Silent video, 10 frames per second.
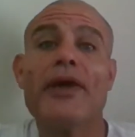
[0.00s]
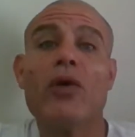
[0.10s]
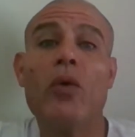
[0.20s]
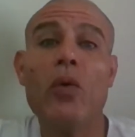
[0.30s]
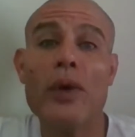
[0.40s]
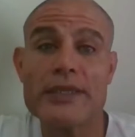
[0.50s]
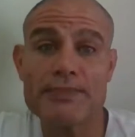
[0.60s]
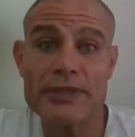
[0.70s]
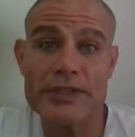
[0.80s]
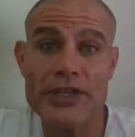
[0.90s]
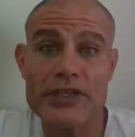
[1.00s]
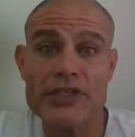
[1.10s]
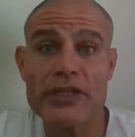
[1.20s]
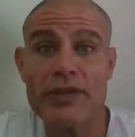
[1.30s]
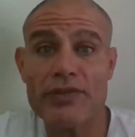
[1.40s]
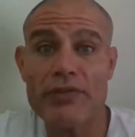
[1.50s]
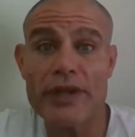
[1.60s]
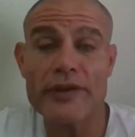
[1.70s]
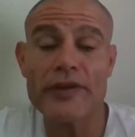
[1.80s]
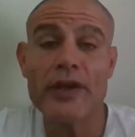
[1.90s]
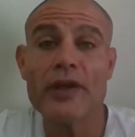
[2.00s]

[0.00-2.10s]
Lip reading: they are always potentially a threat.